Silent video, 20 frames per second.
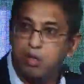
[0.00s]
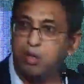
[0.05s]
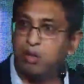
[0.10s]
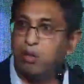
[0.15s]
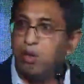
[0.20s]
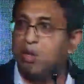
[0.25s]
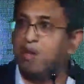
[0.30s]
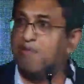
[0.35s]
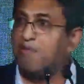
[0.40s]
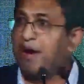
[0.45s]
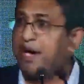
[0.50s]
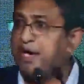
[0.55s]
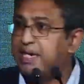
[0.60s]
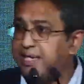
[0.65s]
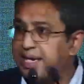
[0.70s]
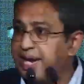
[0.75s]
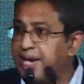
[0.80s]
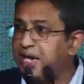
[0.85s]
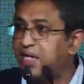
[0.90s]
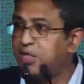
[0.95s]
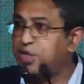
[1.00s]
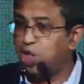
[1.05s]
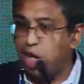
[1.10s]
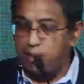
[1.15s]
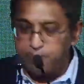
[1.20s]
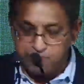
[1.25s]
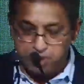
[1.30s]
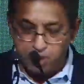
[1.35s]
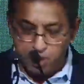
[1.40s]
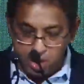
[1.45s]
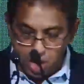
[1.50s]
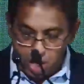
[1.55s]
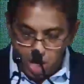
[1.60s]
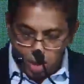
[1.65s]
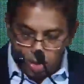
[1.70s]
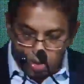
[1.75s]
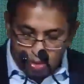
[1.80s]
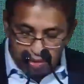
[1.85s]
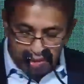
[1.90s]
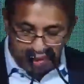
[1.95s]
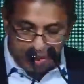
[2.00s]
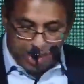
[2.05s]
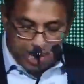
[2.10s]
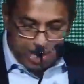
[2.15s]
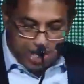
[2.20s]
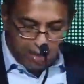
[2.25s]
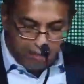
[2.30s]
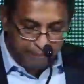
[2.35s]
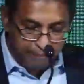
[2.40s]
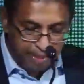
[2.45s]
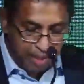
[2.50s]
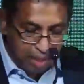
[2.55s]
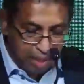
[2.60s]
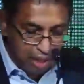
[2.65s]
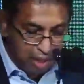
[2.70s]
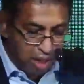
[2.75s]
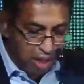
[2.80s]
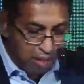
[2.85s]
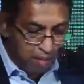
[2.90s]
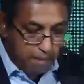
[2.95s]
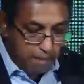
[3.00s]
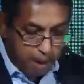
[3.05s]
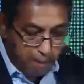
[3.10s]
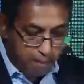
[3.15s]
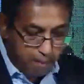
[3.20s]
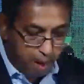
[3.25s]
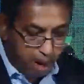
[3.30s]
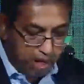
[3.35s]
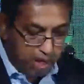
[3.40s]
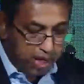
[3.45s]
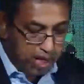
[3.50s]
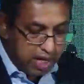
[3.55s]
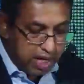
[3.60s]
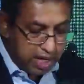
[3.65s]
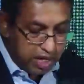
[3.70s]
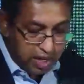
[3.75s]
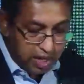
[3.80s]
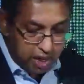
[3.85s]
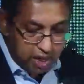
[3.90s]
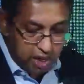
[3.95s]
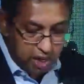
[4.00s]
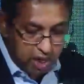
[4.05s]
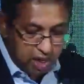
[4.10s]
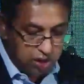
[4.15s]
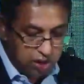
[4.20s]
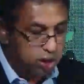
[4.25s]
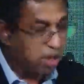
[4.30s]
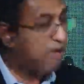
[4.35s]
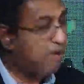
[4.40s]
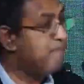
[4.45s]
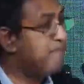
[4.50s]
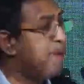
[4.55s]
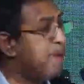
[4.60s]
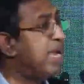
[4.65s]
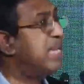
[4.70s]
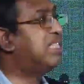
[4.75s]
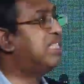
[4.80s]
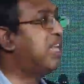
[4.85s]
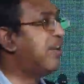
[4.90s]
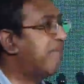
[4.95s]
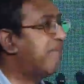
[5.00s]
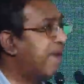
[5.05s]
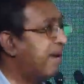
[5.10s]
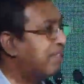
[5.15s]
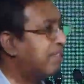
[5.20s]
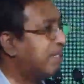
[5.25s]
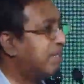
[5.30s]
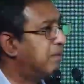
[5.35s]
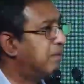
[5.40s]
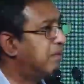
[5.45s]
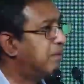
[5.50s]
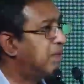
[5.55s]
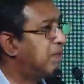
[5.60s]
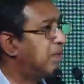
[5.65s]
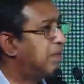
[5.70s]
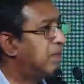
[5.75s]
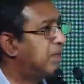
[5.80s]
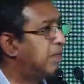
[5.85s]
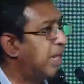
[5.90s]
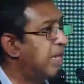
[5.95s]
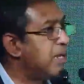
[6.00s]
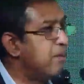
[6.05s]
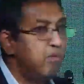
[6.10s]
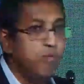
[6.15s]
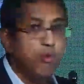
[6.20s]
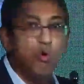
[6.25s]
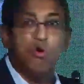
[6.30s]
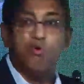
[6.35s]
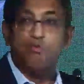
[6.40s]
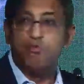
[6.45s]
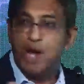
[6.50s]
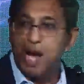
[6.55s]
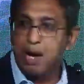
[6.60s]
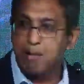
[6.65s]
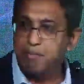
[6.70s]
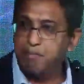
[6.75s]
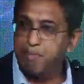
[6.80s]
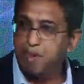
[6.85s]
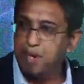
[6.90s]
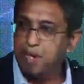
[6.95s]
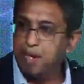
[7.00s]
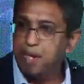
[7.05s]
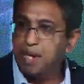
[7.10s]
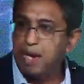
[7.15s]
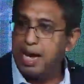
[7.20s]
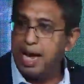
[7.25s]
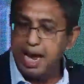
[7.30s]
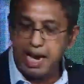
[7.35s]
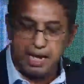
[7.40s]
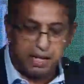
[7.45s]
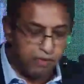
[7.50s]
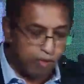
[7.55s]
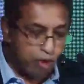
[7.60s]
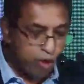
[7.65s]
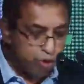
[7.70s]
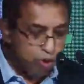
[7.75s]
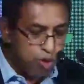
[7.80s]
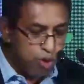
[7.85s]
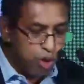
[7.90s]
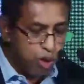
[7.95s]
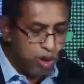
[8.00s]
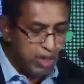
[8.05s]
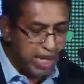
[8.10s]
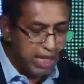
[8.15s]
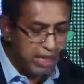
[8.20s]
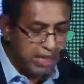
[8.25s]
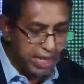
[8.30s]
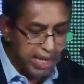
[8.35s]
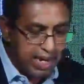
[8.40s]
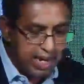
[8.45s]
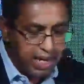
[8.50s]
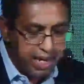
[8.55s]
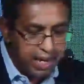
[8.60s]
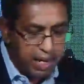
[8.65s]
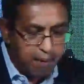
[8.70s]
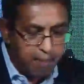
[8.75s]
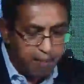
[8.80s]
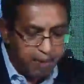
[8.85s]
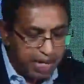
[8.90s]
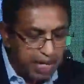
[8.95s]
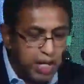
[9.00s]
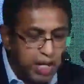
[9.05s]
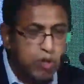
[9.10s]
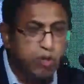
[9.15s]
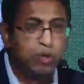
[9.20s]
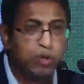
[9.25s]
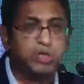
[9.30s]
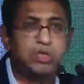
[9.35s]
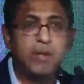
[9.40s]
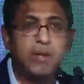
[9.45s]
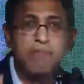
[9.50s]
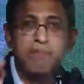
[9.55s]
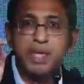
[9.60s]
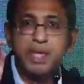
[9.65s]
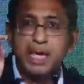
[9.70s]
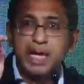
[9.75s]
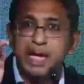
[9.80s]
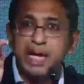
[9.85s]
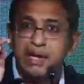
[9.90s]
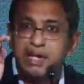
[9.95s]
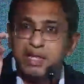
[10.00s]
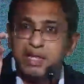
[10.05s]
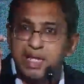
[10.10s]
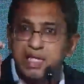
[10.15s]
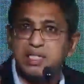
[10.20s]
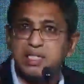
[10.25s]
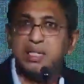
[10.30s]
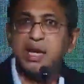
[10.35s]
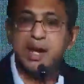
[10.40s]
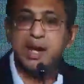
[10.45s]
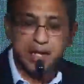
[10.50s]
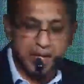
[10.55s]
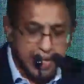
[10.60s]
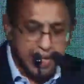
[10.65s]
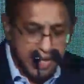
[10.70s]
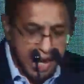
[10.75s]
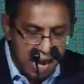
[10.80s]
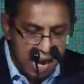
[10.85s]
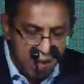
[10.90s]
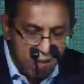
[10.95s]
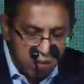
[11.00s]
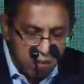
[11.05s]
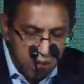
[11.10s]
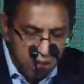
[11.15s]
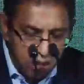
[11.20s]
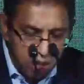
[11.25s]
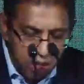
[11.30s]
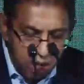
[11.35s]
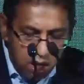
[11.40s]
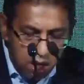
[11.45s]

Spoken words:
glorified tailor shops to real modern sort of basic fashion, right? Moved up. And you know that they produce in this country now